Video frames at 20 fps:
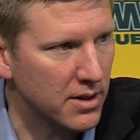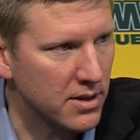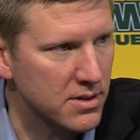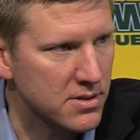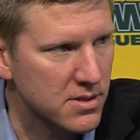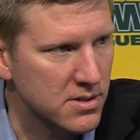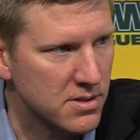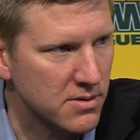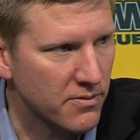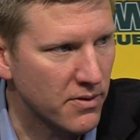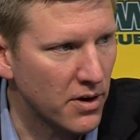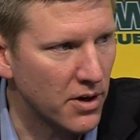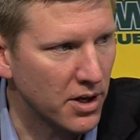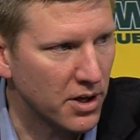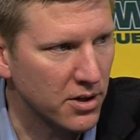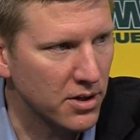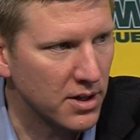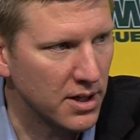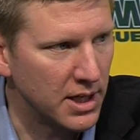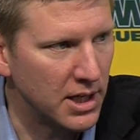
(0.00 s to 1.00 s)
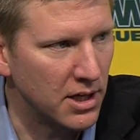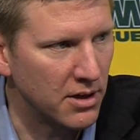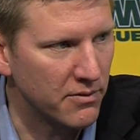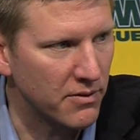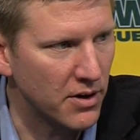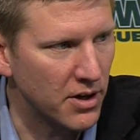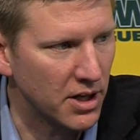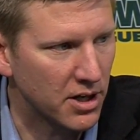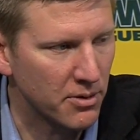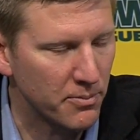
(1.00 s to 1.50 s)
This is a very good league, a
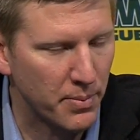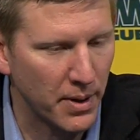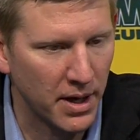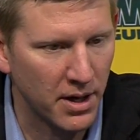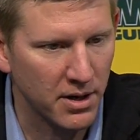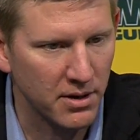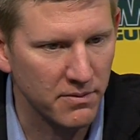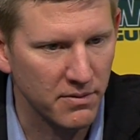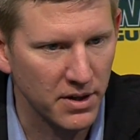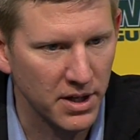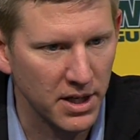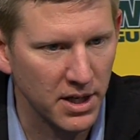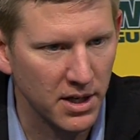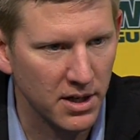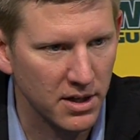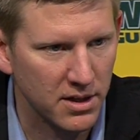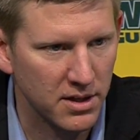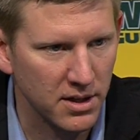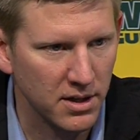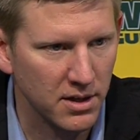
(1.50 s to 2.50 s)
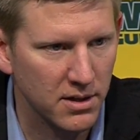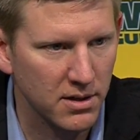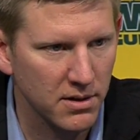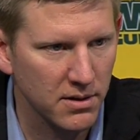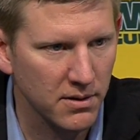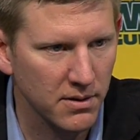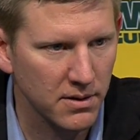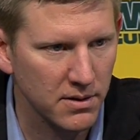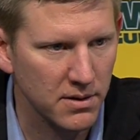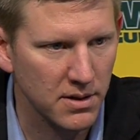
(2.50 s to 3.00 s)
very competitive league. I think,
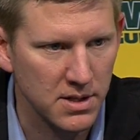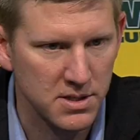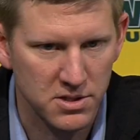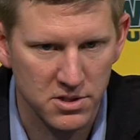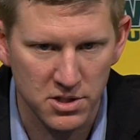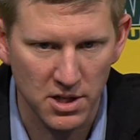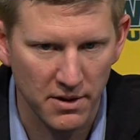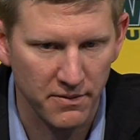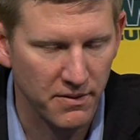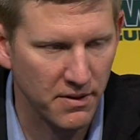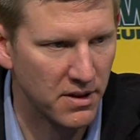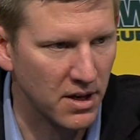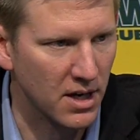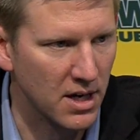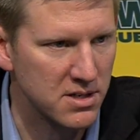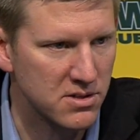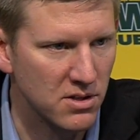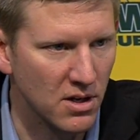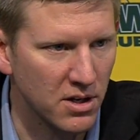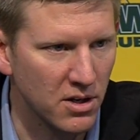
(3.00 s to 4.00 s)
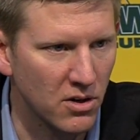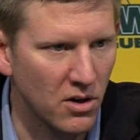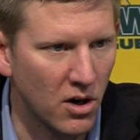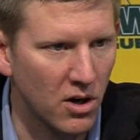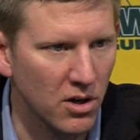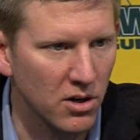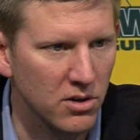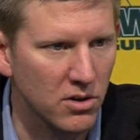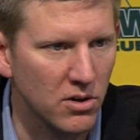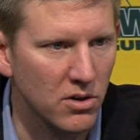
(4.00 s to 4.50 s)
as Jeff, I think I saw your
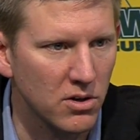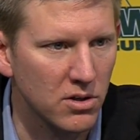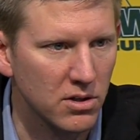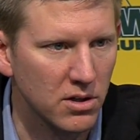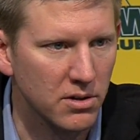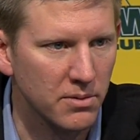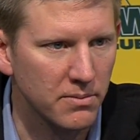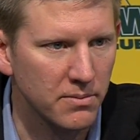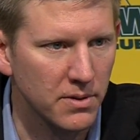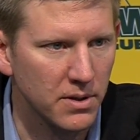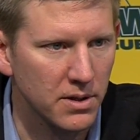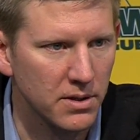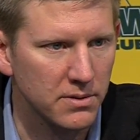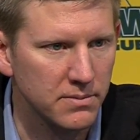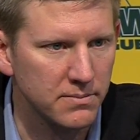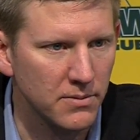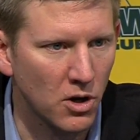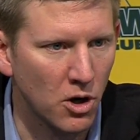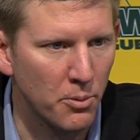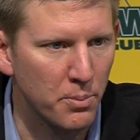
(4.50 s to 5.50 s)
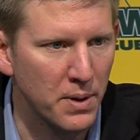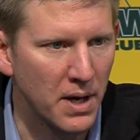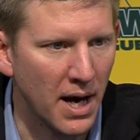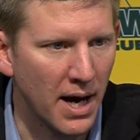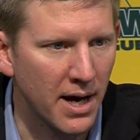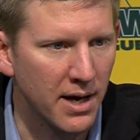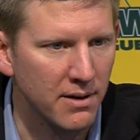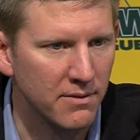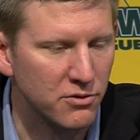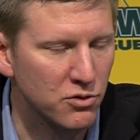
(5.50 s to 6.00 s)
article, or
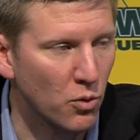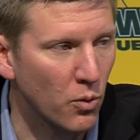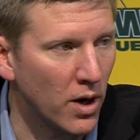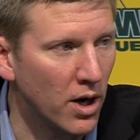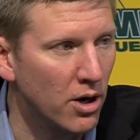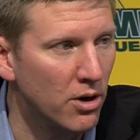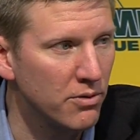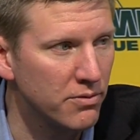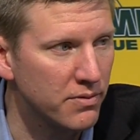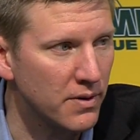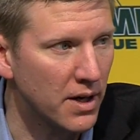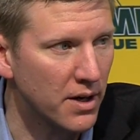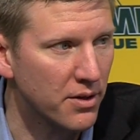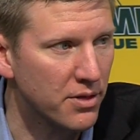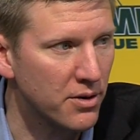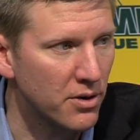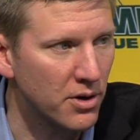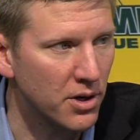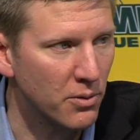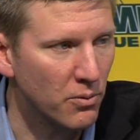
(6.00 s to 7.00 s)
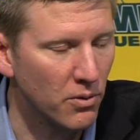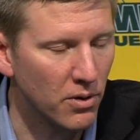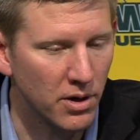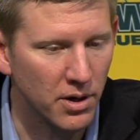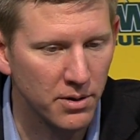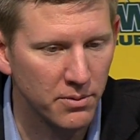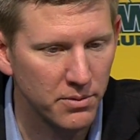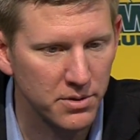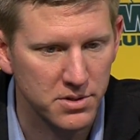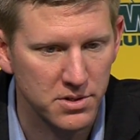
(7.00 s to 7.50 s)
RPI of 12 out of
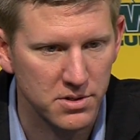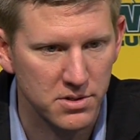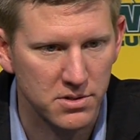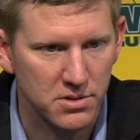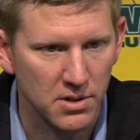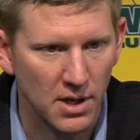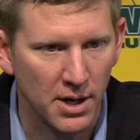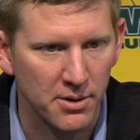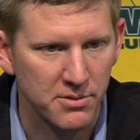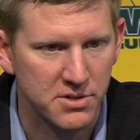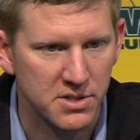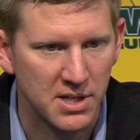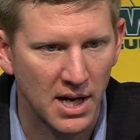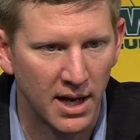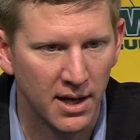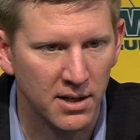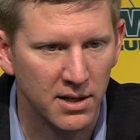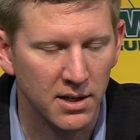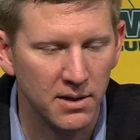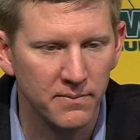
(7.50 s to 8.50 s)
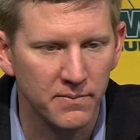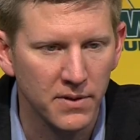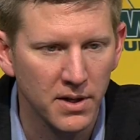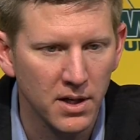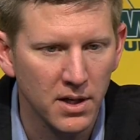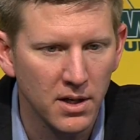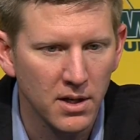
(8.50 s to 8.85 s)
31, which is outstanding.